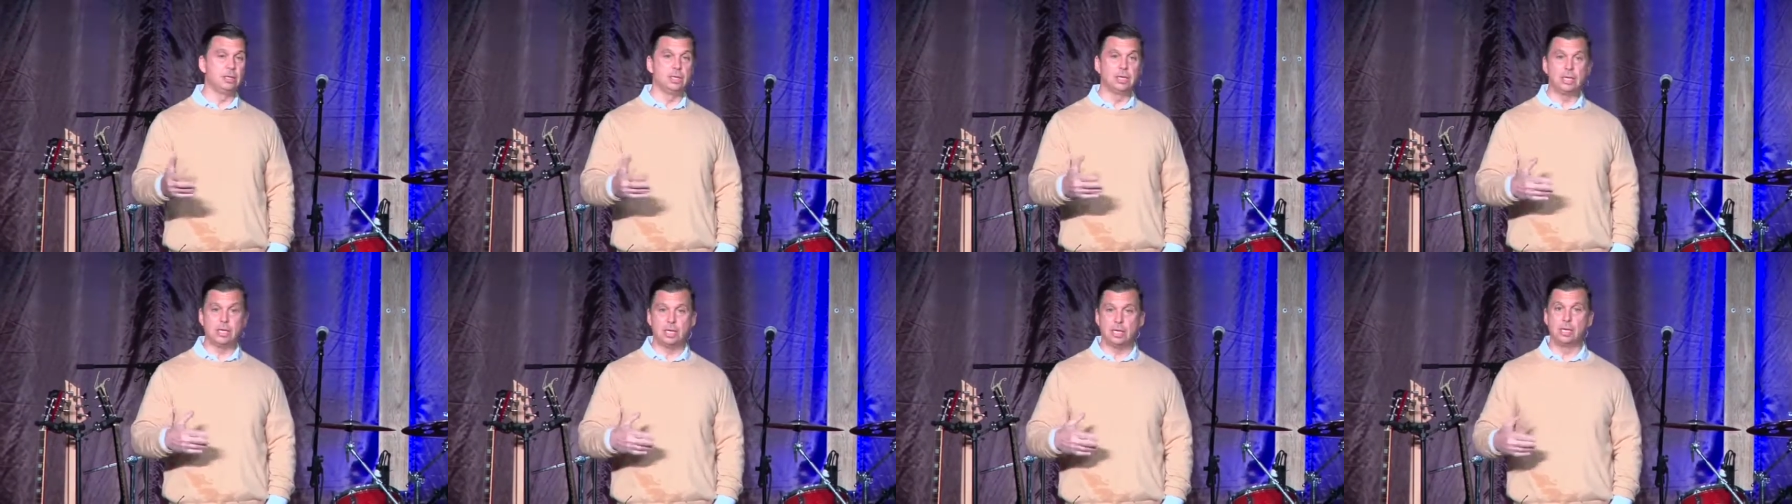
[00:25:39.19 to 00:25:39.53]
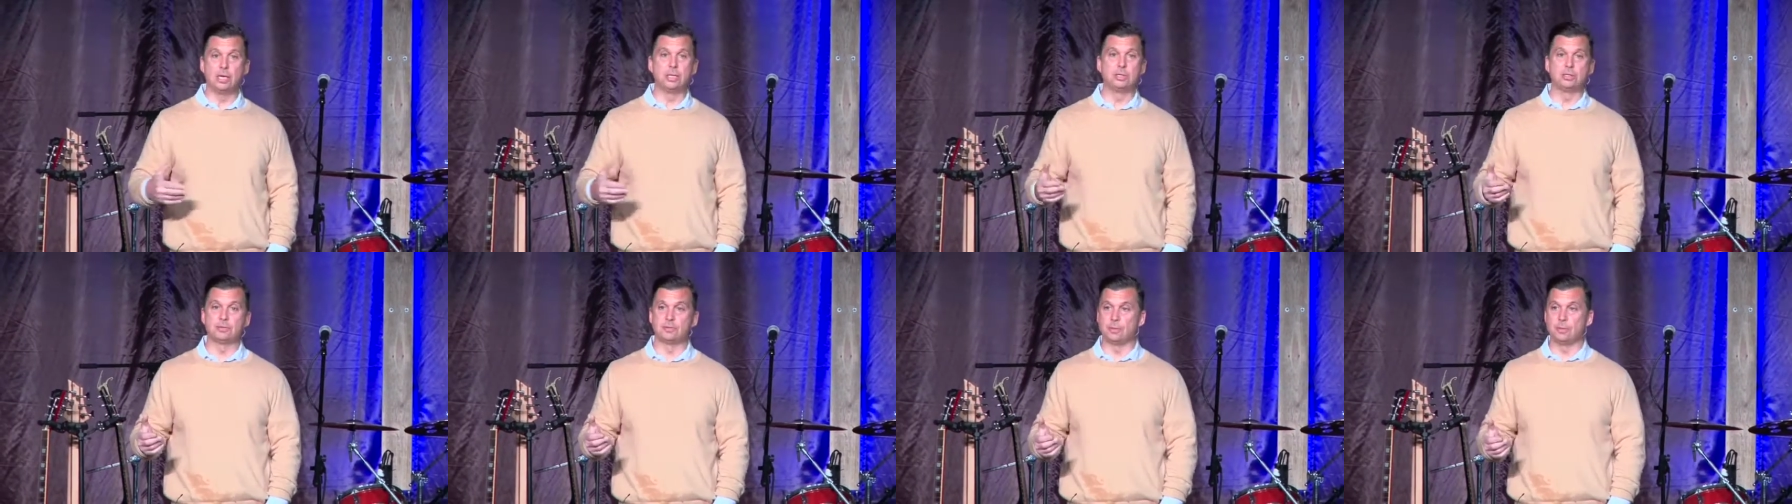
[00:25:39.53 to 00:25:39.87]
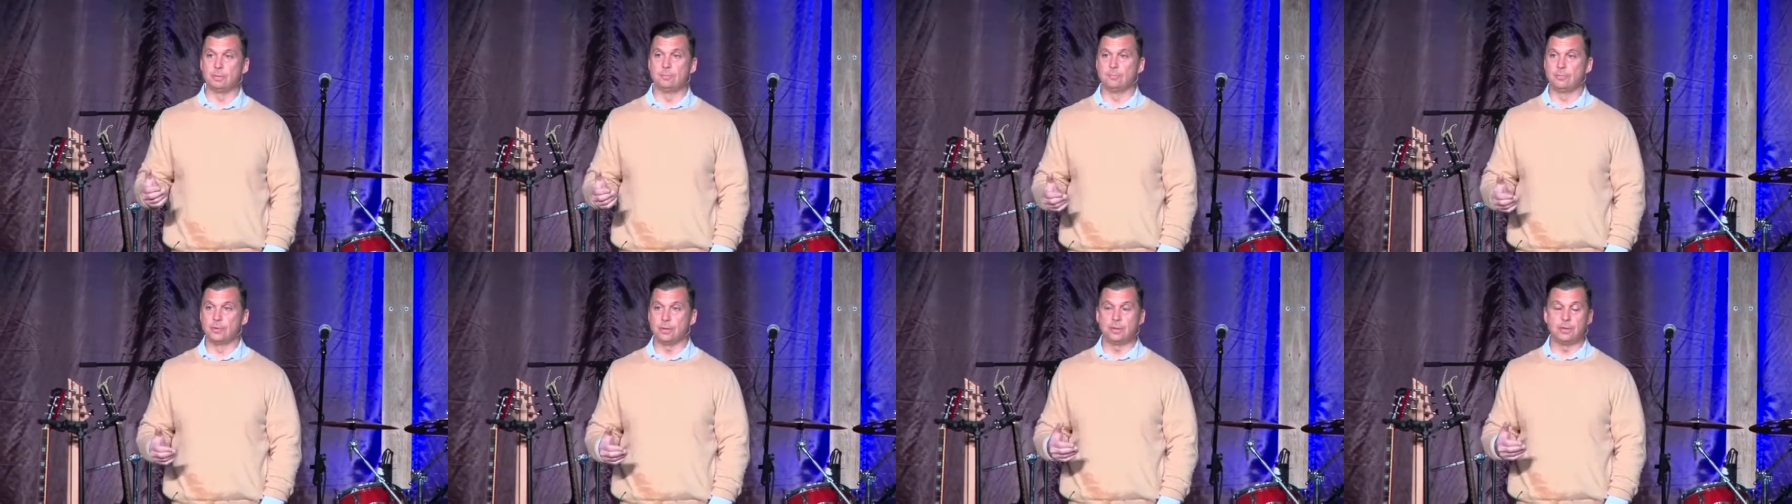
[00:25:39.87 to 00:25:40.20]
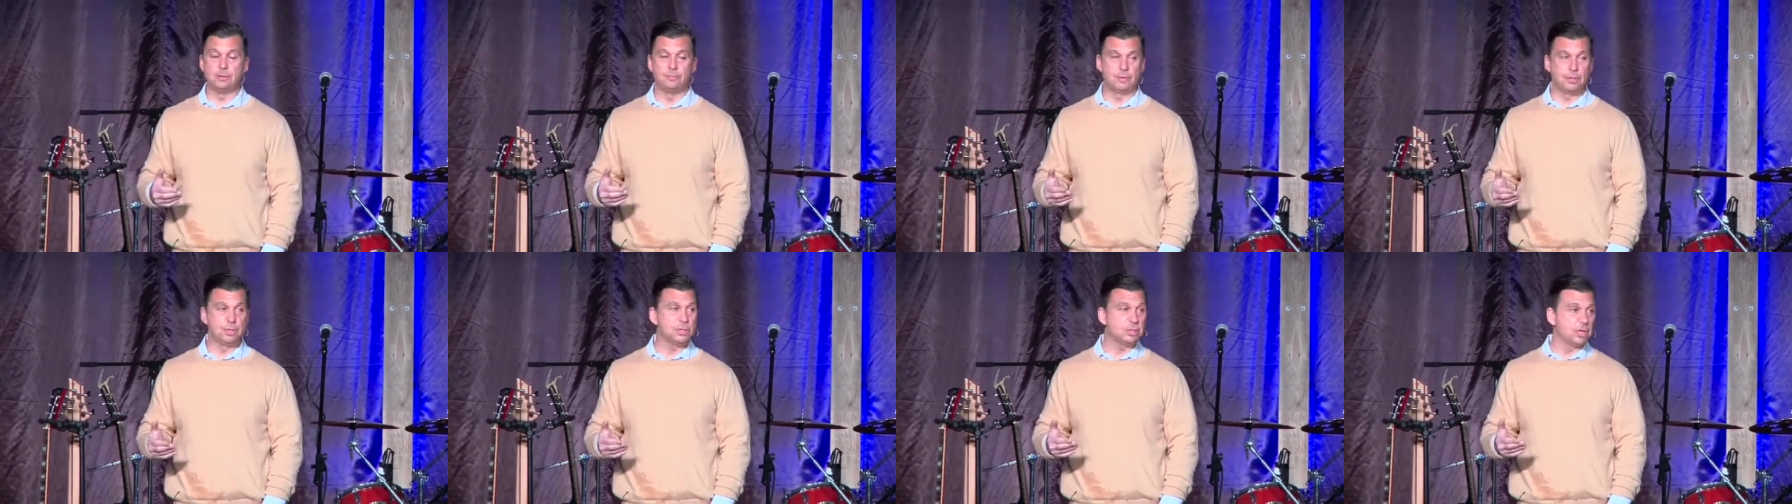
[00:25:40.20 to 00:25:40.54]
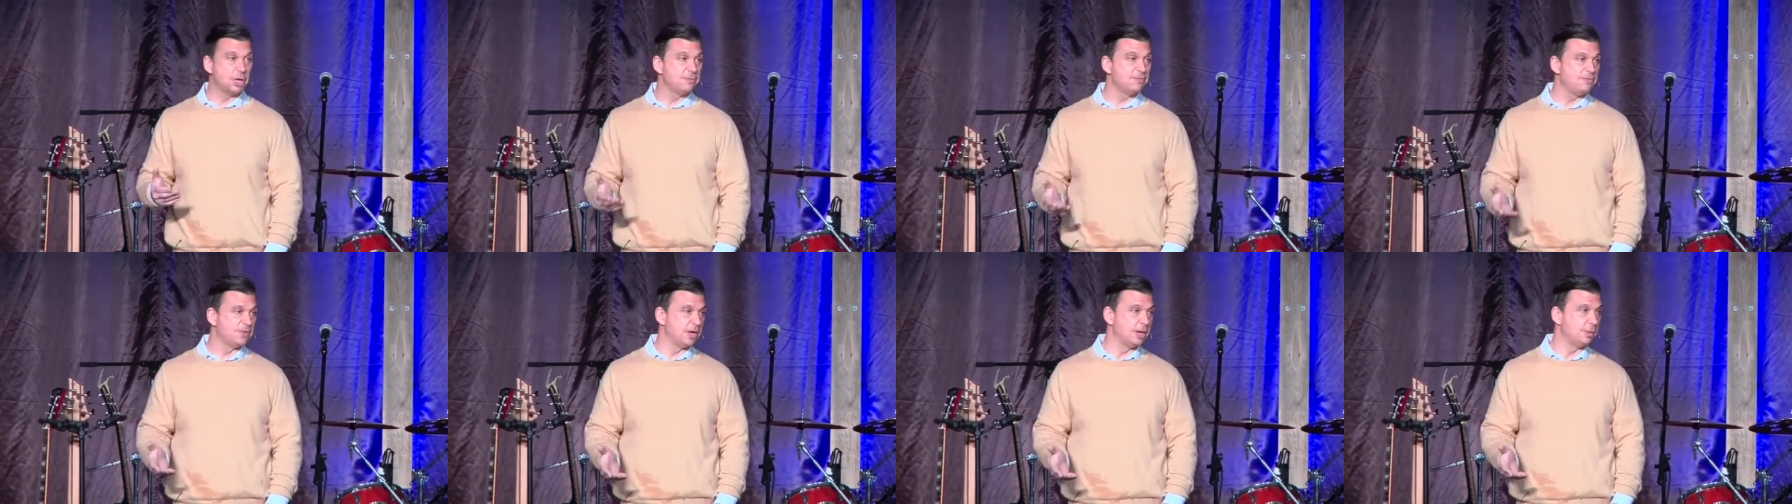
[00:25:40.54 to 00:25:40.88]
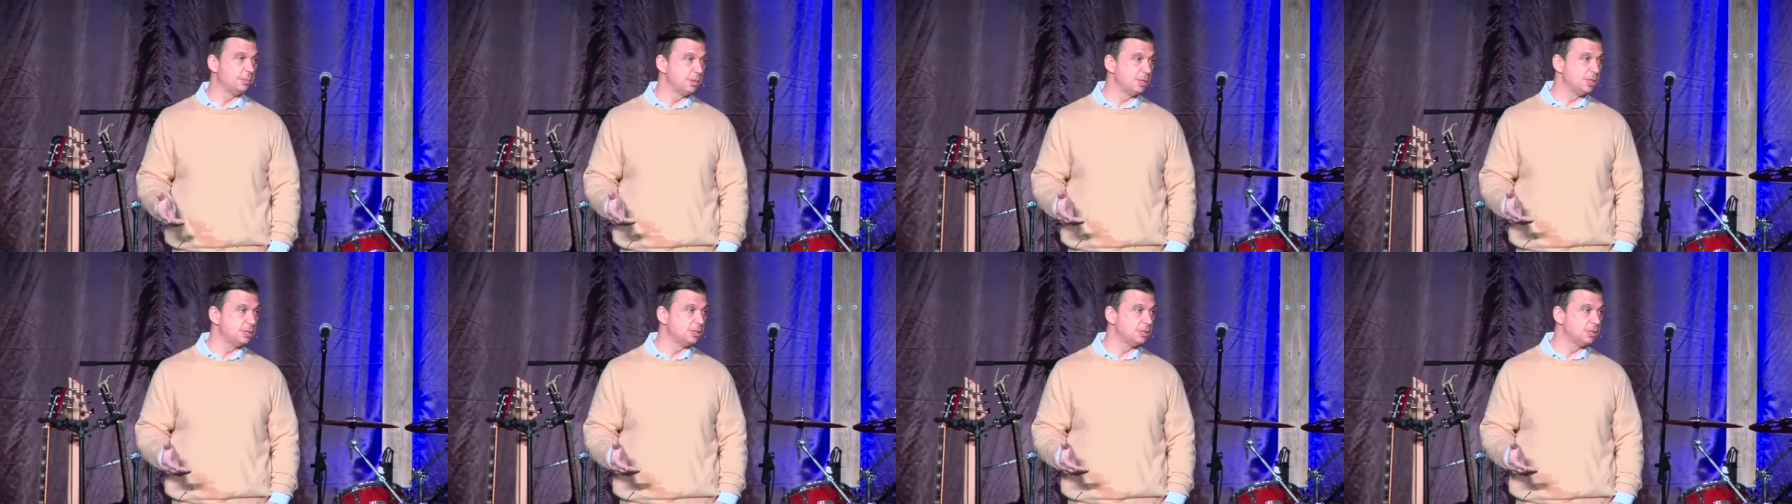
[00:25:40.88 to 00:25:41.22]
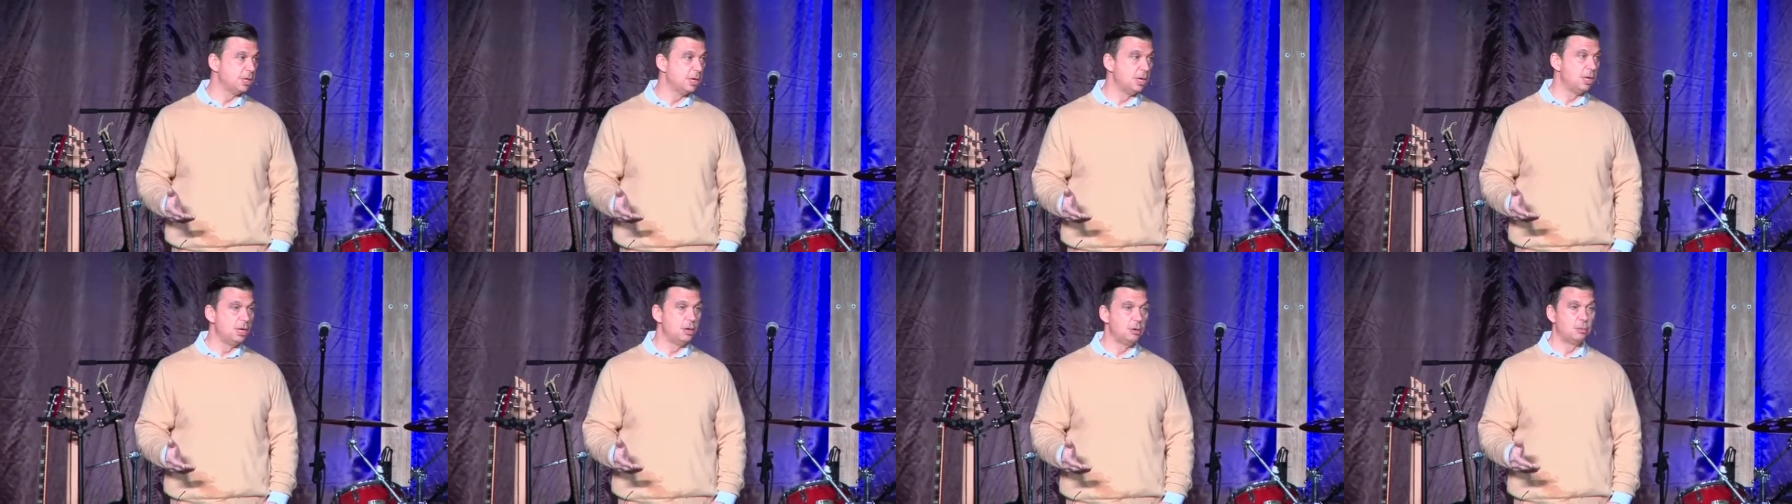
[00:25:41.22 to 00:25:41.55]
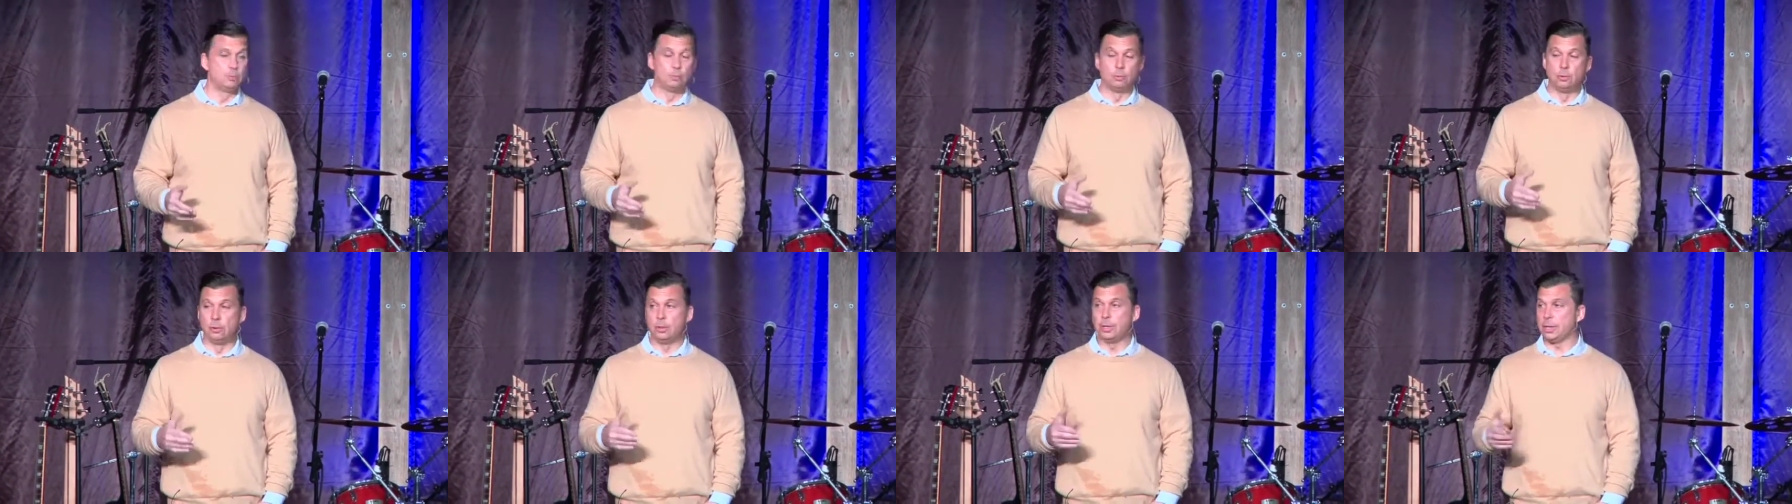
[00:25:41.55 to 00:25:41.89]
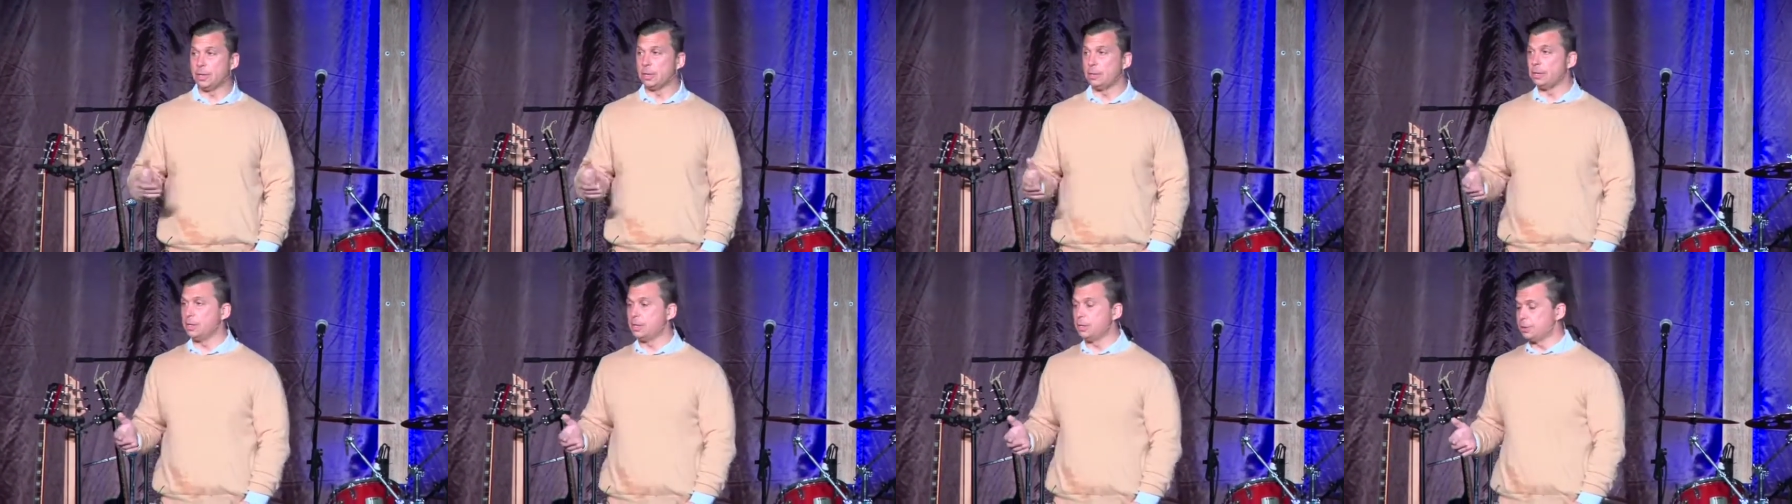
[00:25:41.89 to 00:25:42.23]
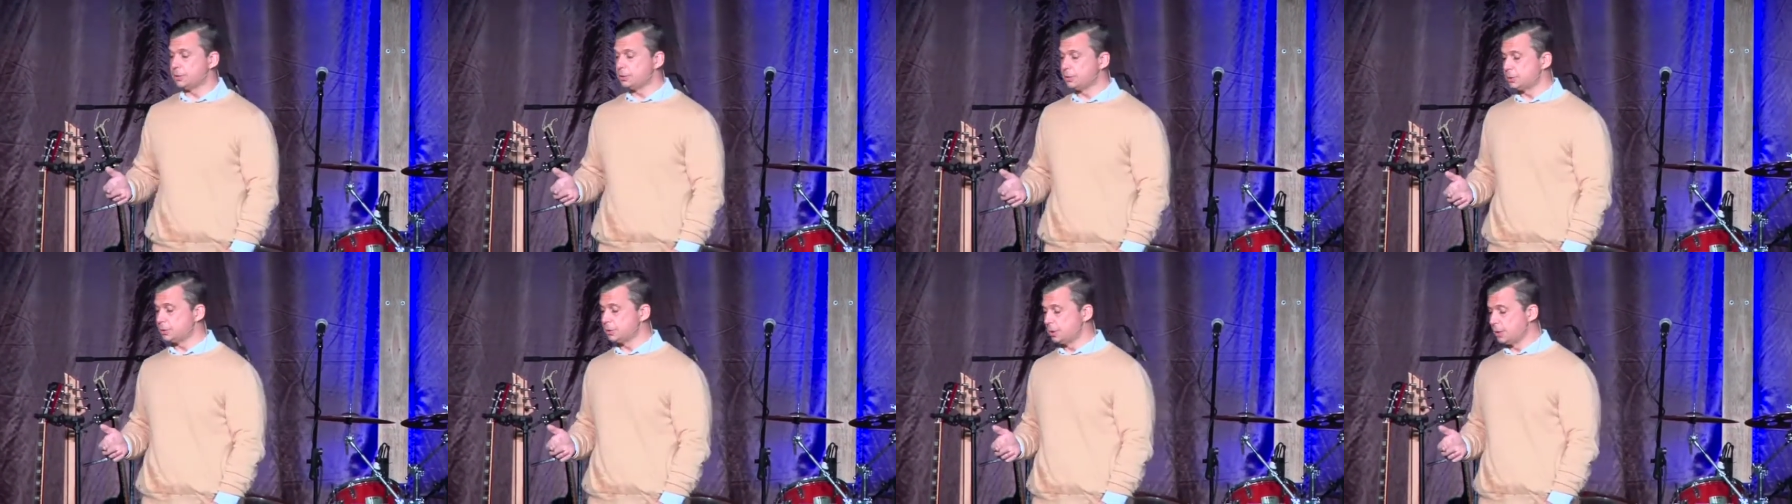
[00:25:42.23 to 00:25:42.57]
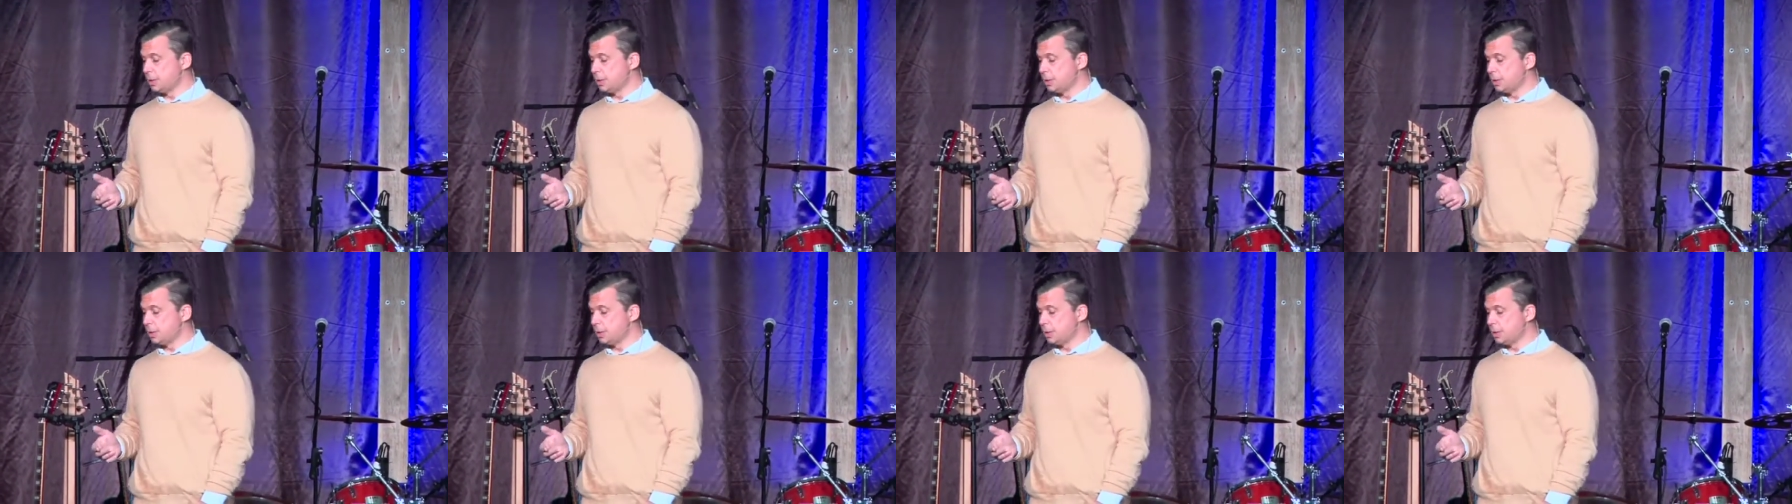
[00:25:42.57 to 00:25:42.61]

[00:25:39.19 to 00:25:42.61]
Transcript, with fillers: kids from very very tough families, rural areas,